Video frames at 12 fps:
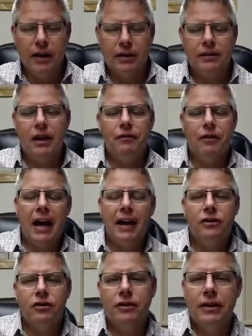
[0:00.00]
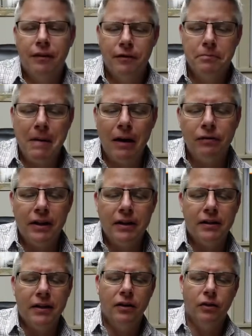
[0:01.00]
seven heads are seven
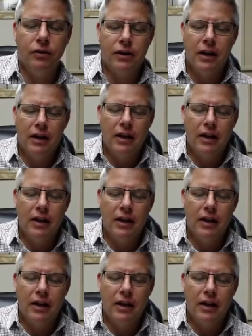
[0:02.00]
mountains, and those